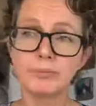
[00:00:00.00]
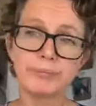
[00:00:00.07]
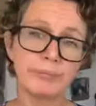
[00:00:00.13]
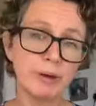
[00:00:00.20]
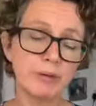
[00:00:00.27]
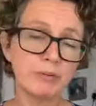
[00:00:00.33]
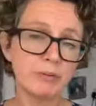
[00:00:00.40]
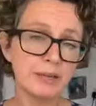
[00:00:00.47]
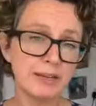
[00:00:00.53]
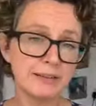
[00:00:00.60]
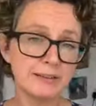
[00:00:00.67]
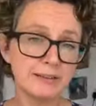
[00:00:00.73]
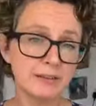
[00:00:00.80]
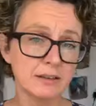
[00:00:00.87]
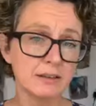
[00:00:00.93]
both
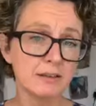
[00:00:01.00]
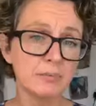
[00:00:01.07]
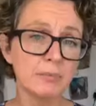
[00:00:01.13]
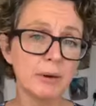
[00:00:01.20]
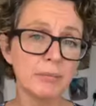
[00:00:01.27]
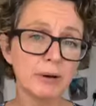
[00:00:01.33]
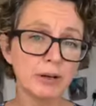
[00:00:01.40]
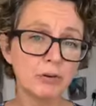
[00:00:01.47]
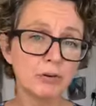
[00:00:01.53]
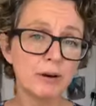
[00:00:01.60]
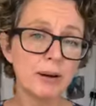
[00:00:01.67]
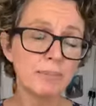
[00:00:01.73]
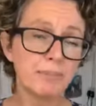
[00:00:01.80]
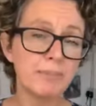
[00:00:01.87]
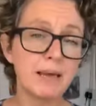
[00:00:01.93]
knitters, but my
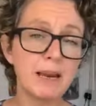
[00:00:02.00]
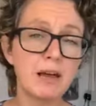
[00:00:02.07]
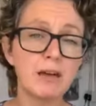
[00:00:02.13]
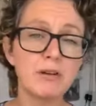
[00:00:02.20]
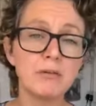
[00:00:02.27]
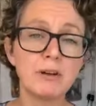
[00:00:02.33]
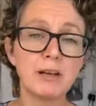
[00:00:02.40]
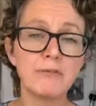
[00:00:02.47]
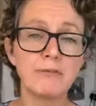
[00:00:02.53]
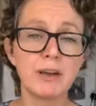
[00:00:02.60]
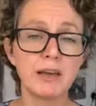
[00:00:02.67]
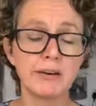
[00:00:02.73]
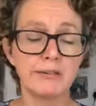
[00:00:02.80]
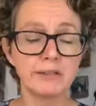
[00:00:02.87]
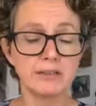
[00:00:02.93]
Gran Miller, who lived
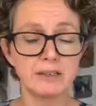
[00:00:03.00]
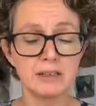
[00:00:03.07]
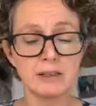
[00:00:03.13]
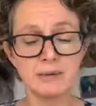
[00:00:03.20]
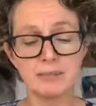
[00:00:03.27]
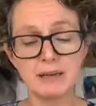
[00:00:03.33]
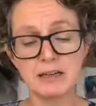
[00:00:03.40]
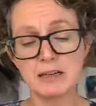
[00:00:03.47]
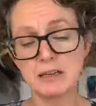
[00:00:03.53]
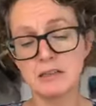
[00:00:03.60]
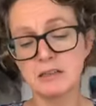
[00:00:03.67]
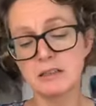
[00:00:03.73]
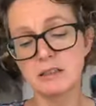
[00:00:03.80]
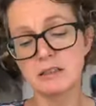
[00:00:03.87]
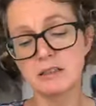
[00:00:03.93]
near us in the
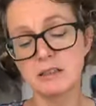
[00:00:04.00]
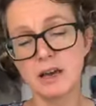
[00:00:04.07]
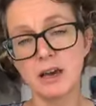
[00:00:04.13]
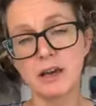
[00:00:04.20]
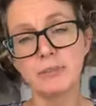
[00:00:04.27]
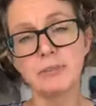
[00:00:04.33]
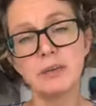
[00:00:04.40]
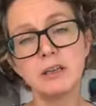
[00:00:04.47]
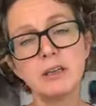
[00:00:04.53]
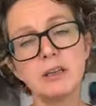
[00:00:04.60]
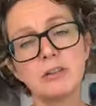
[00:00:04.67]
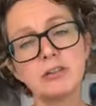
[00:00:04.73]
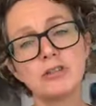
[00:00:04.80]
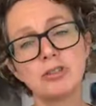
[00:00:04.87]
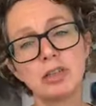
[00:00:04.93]
Midlands at the time,
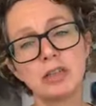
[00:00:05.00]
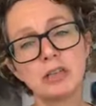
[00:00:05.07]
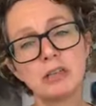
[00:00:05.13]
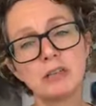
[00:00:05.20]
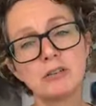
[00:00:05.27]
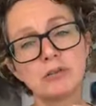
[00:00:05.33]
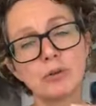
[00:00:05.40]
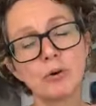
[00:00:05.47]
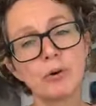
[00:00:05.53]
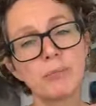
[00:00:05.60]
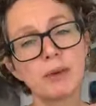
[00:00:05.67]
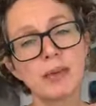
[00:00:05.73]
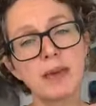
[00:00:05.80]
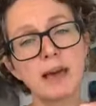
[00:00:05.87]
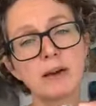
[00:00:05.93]
she taught
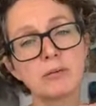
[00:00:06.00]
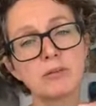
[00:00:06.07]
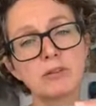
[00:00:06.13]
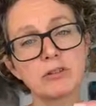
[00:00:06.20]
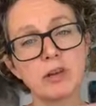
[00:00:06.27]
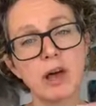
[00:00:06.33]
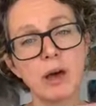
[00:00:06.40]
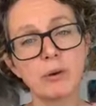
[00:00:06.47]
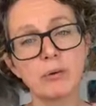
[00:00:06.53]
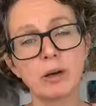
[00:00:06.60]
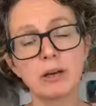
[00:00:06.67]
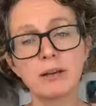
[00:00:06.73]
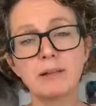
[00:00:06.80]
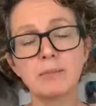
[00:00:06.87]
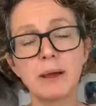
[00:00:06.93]
me how to sew,
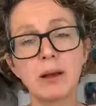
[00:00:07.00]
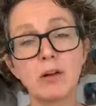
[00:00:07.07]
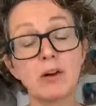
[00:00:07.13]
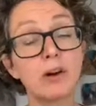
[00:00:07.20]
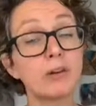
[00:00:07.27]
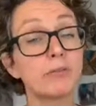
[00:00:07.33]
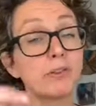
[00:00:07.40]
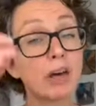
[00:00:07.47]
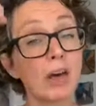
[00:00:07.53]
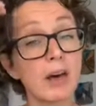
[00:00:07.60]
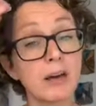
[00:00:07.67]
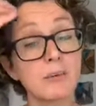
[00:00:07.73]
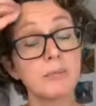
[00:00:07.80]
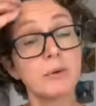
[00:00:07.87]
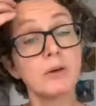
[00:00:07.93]
and I spent a lot of
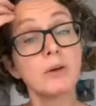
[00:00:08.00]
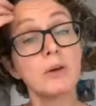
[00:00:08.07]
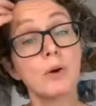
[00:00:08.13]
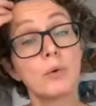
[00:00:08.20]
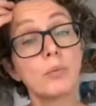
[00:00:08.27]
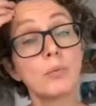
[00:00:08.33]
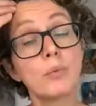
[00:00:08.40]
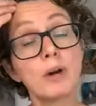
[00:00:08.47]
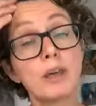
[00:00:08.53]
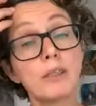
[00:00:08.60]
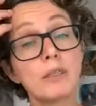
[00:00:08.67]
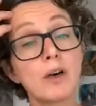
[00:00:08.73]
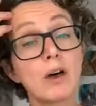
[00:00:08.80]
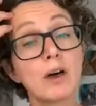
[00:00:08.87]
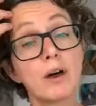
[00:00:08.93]
time
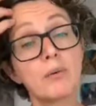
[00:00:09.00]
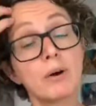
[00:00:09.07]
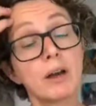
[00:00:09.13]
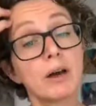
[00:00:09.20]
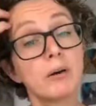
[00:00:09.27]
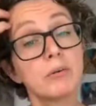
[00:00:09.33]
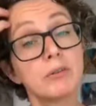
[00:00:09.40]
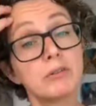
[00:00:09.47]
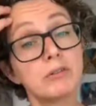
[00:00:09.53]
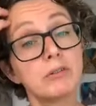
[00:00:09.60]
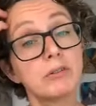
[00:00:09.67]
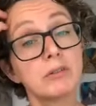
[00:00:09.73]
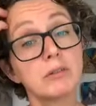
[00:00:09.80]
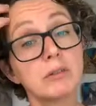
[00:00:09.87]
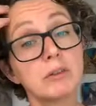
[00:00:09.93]
with her when I
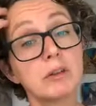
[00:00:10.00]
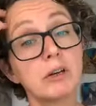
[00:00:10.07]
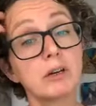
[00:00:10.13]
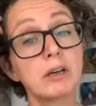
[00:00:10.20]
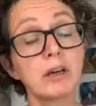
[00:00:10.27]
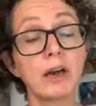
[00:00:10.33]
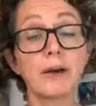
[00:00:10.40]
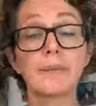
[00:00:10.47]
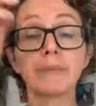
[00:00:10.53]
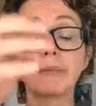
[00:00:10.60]
was younger,